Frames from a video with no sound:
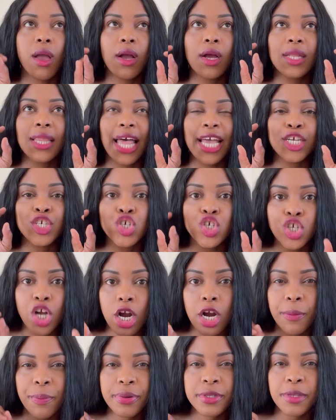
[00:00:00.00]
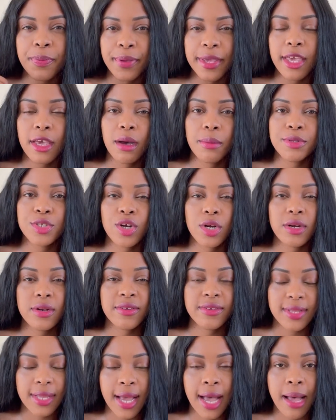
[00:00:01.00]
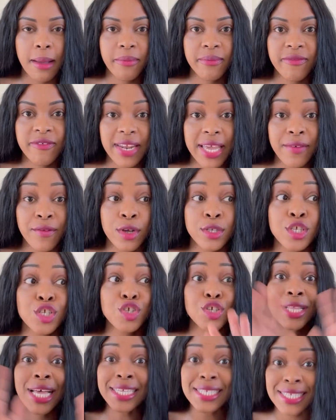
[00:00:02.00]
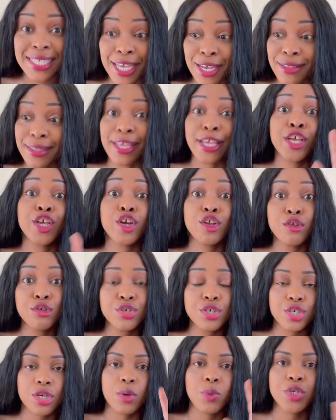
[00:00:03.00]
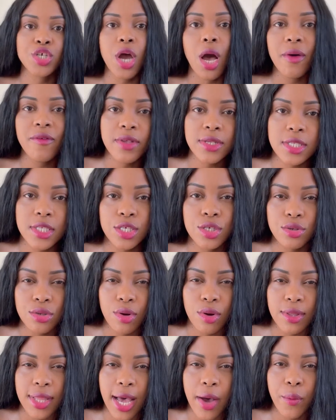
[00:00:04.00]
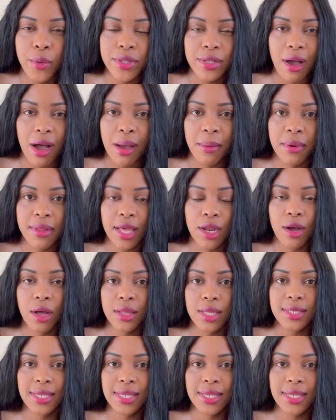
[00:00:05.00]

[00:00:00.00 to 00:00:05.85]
like sharp to picking up certain flavors. So that's the second thing, your nutrition, which obviously you know that, we talk about that all the